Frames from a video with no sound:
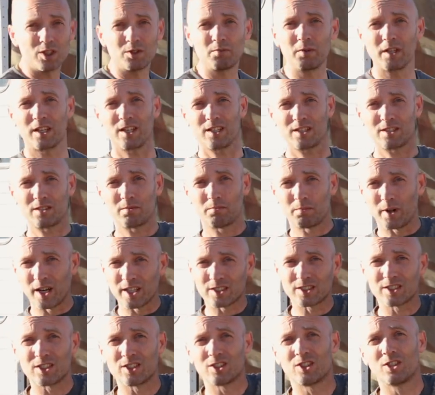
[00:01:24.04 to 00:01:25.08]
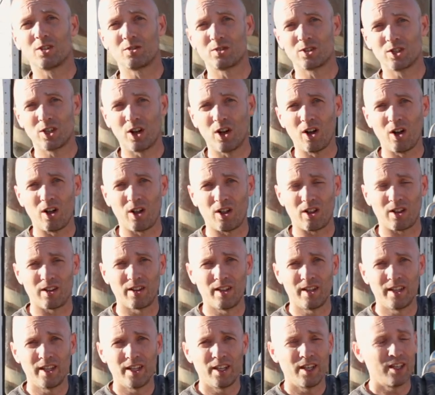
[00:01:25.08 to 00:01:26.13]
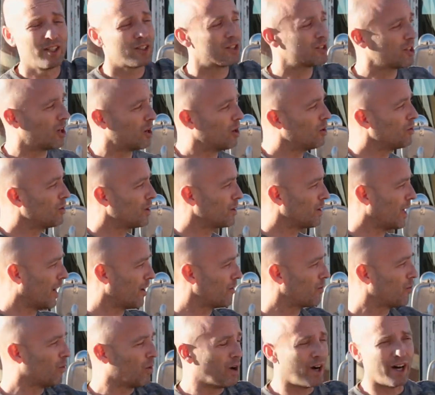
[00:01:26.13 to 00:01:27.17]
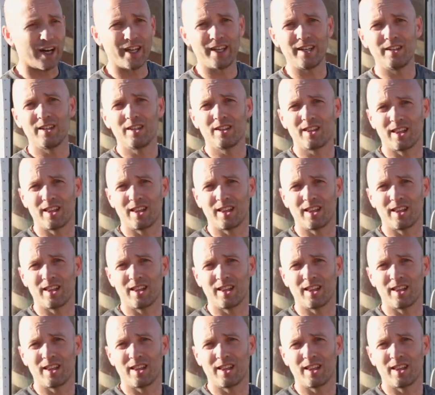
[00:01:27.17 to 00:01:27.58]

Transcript: is because the bus is so tall. So we have one